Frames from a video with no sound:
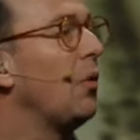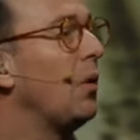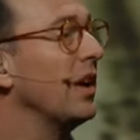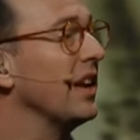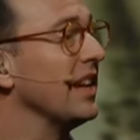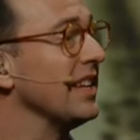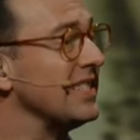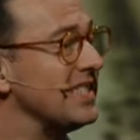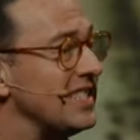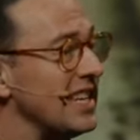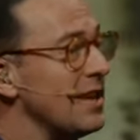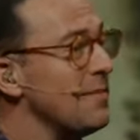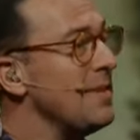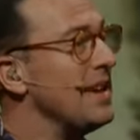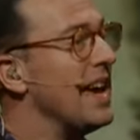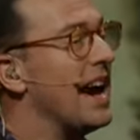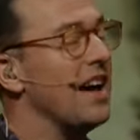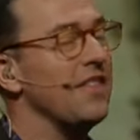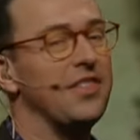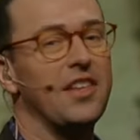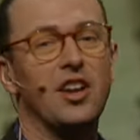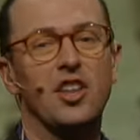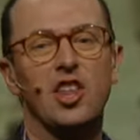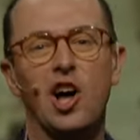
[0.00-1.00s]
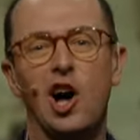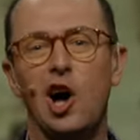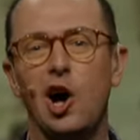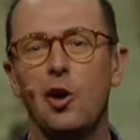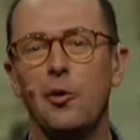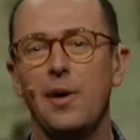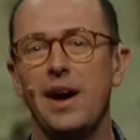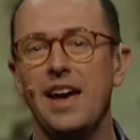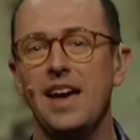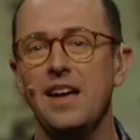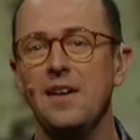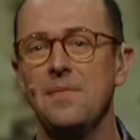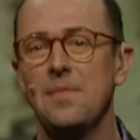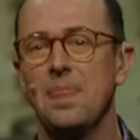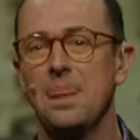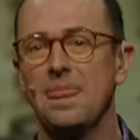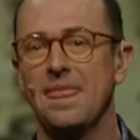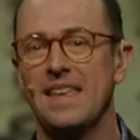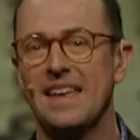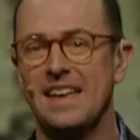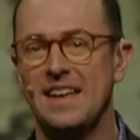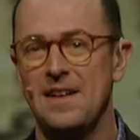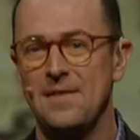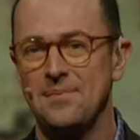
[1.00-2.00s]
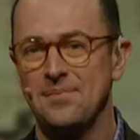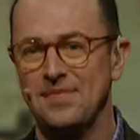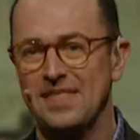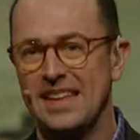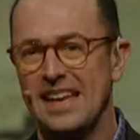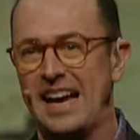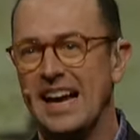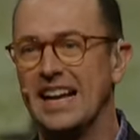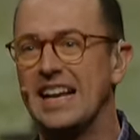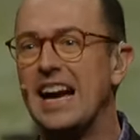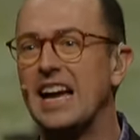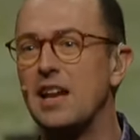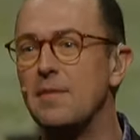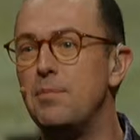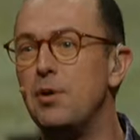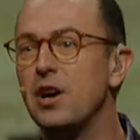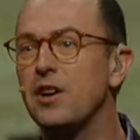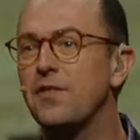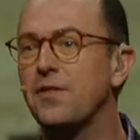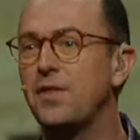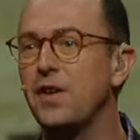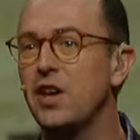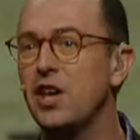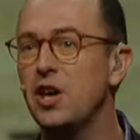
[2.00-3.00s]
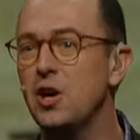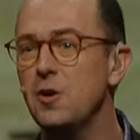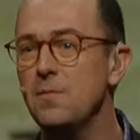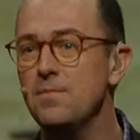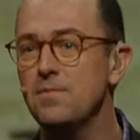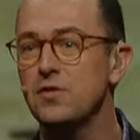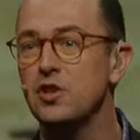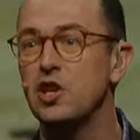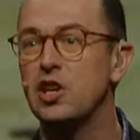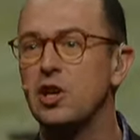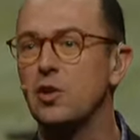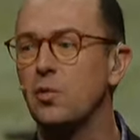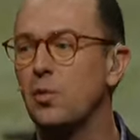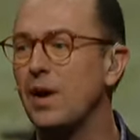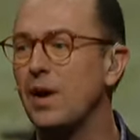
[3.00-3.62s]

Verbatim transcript: want you to see me out there in the hallway. I got a book for you. You can